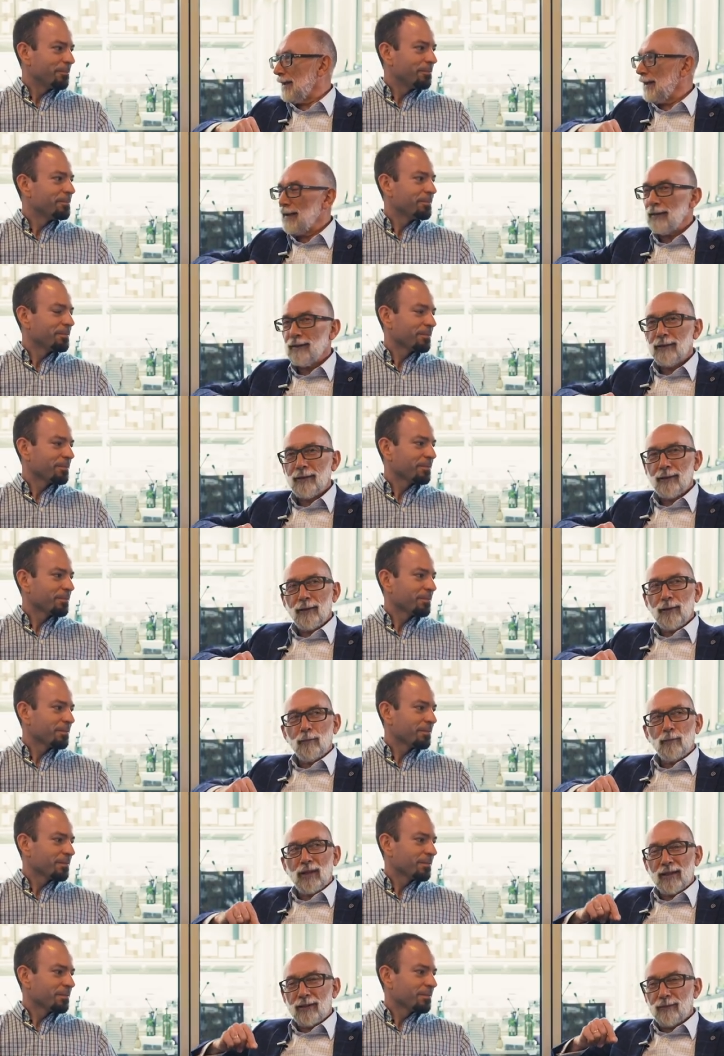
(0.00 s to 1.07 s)
Speaker 1: yeah?
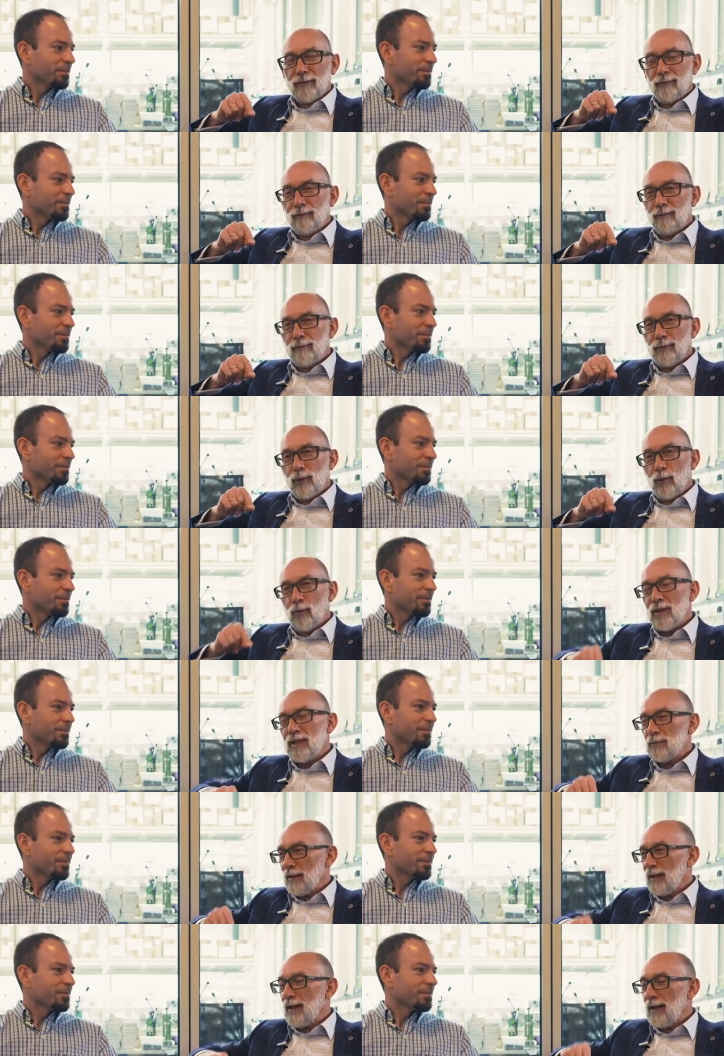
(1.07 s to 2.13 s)
But
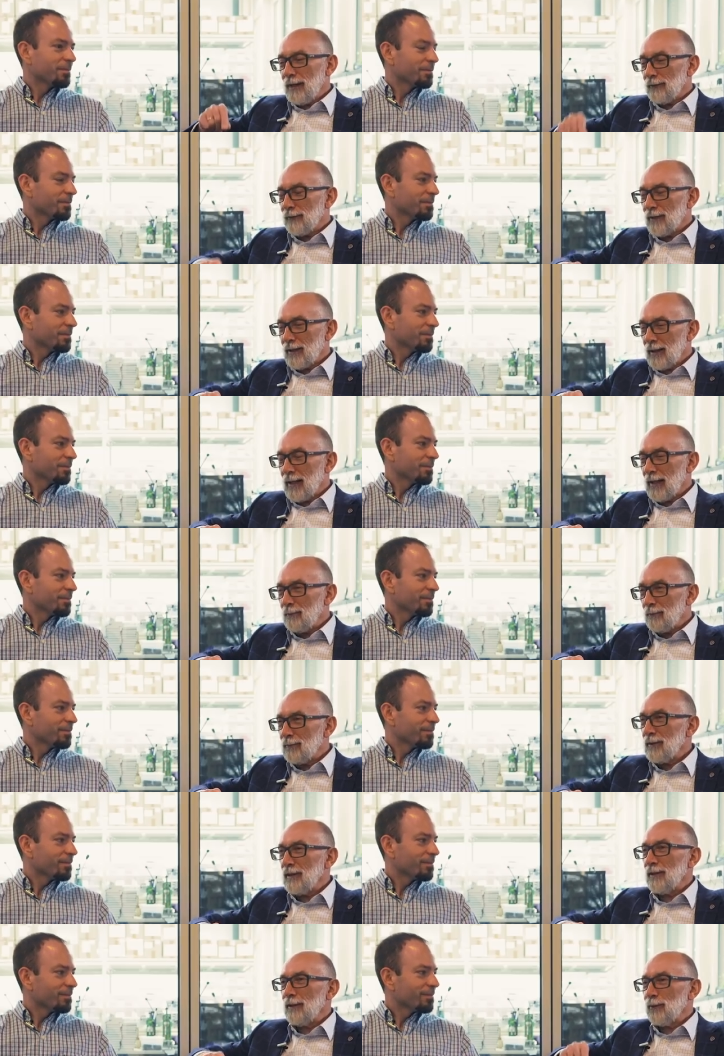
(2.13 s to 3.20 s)
always when I have
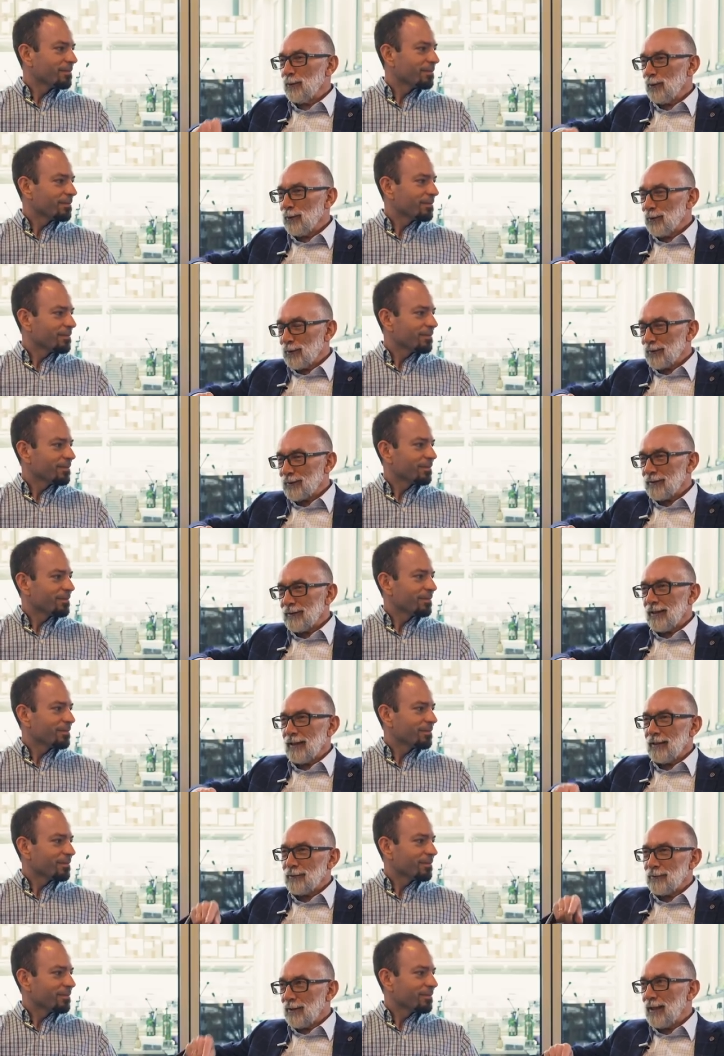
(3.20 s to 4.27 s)
time in New York,
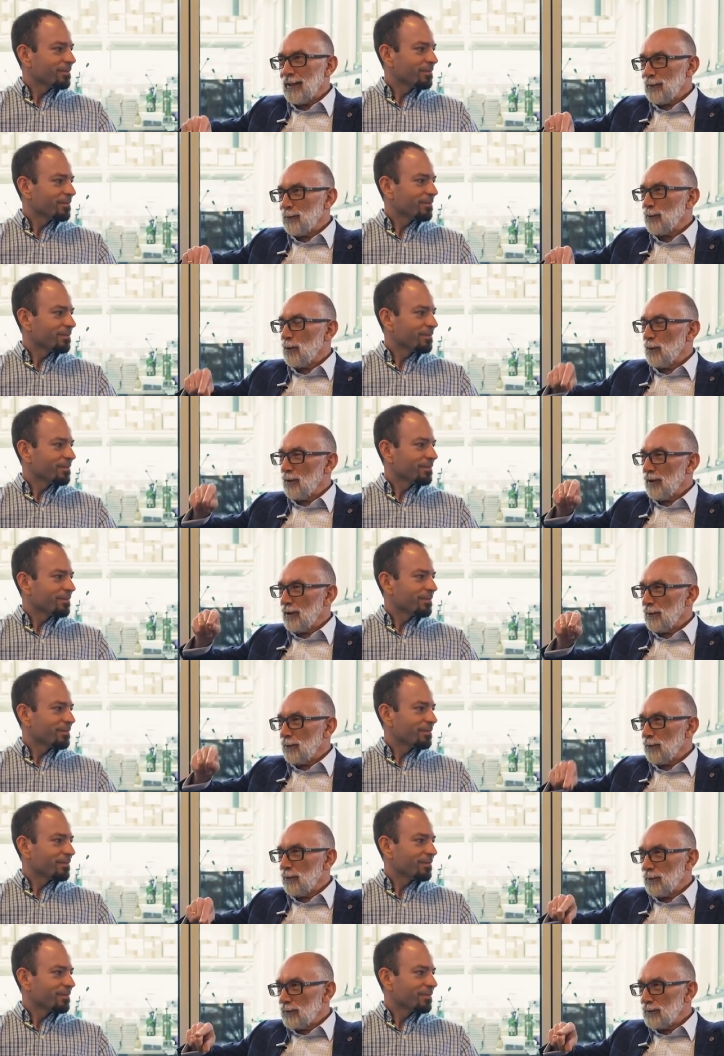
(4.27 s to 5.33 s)
I try to go in
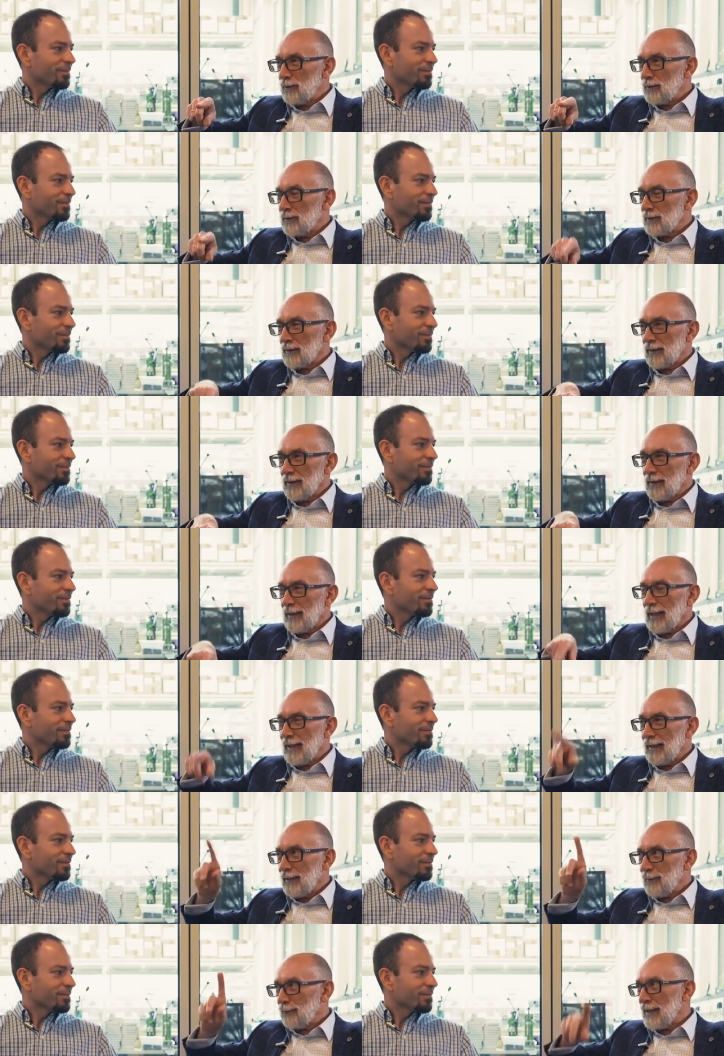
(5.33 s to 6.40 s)
an old uh,
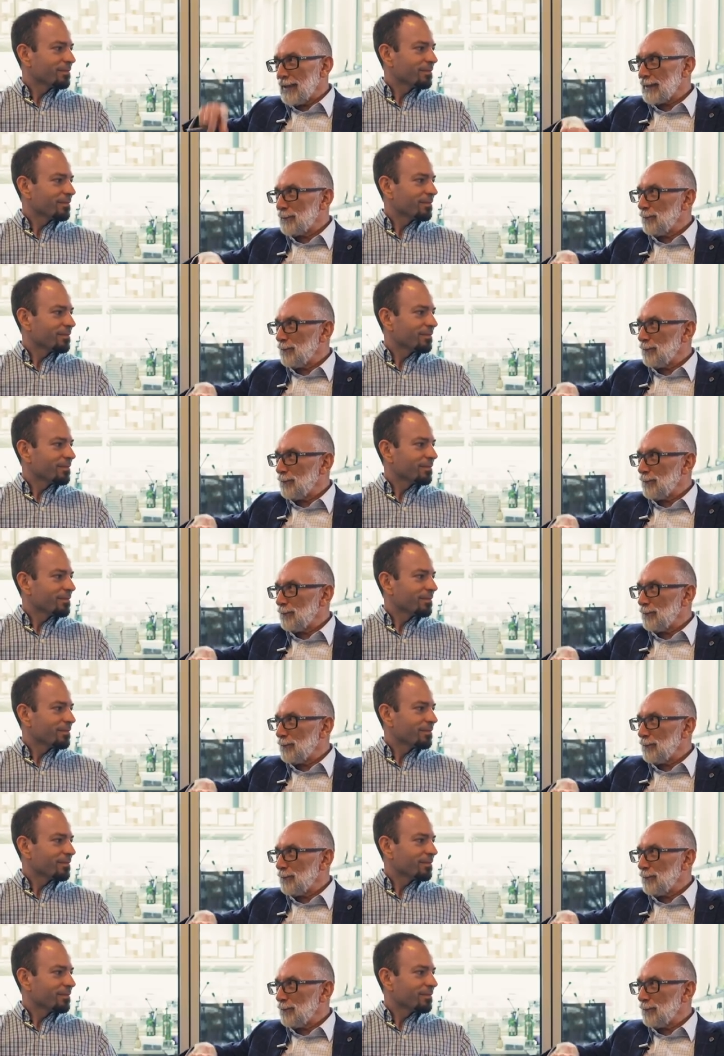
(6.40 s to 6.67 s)
higher rise